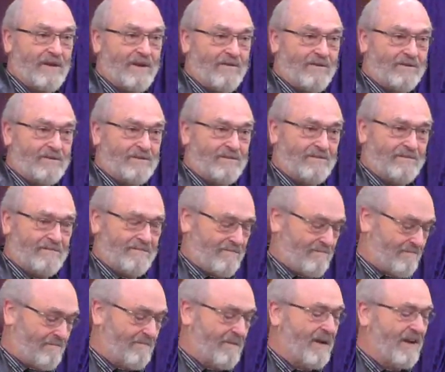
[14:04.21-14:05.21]
Here's
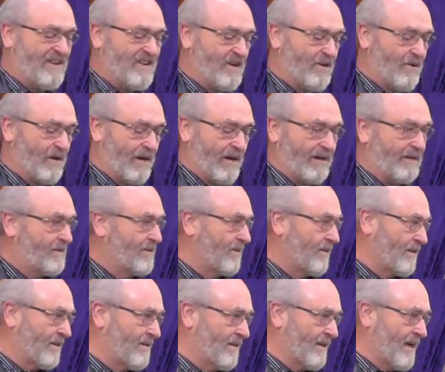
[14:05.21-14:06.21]
a note I
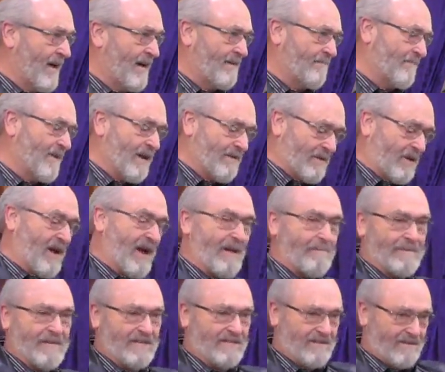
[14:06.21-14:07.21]
took. I got
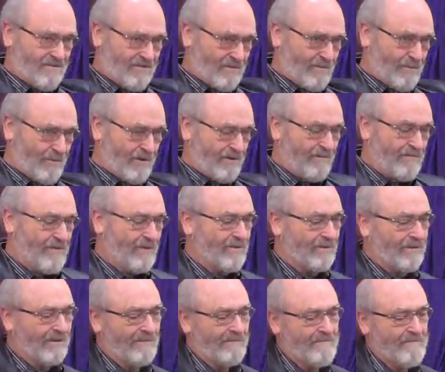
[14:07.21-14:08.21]
copies at home. They're in a
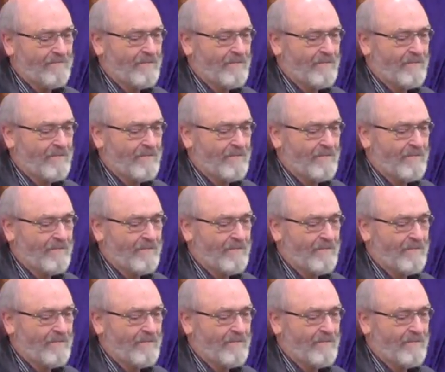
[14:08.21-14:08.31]
folder.